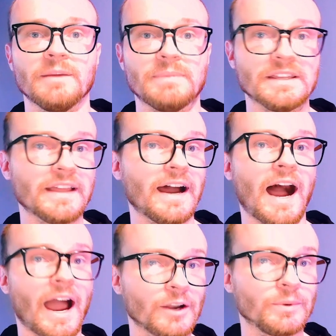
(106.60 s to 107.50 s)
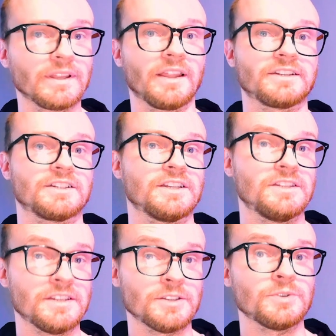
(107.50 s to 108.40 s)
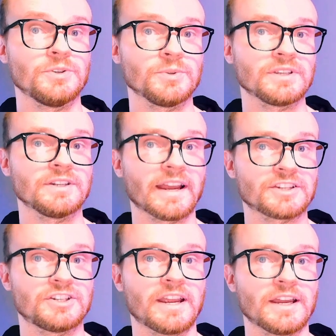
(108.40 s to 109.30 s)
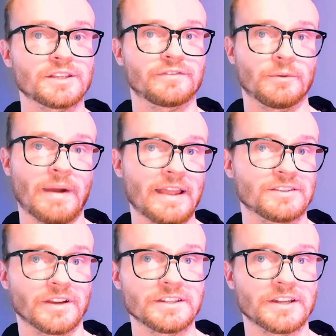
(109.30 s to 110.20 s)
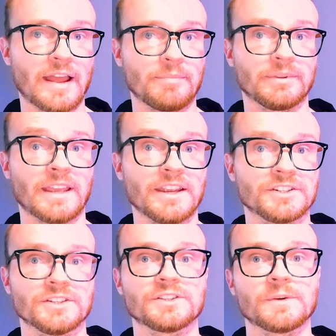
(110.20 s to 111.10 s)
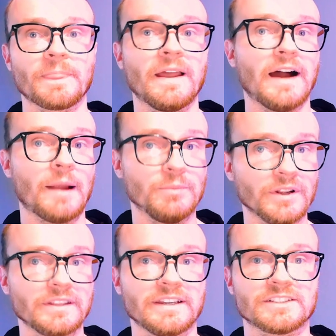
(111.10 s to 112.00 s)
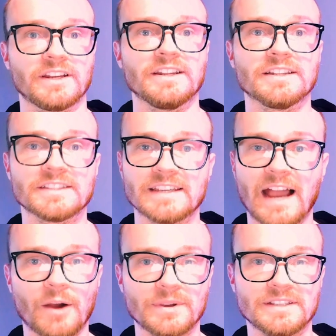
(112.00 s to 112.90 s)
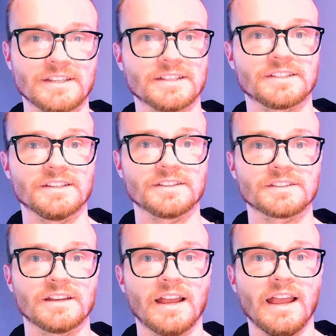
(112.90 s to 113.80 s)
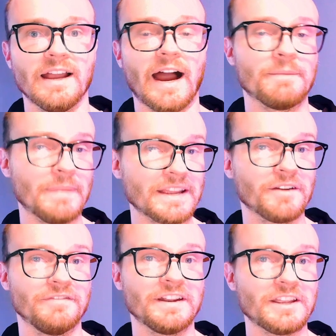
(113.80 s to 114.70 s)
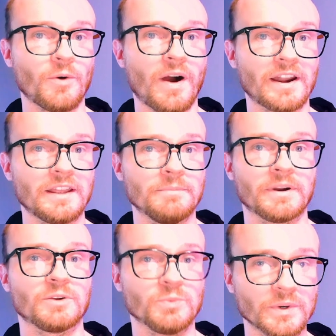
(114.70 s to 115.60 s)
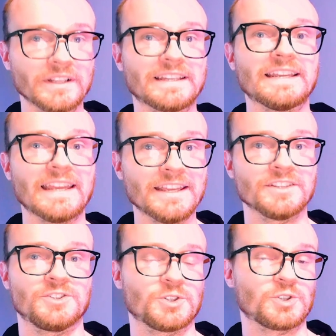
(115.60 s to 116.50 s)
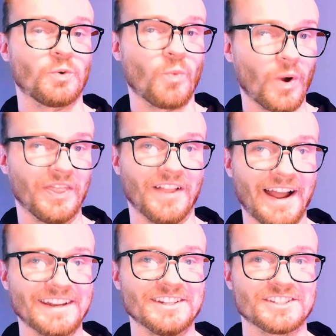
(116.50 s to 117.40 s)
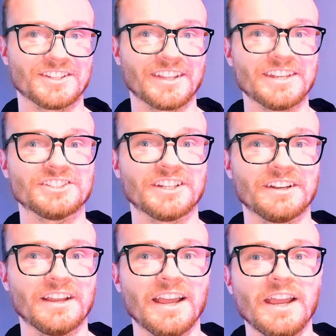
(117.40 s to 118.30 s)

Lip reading: Being that I'd really like to continue using Next.js for my sites and applications, I'm really excited to see how easy this is. I'd make a video on it, but it really is just a one-line installation.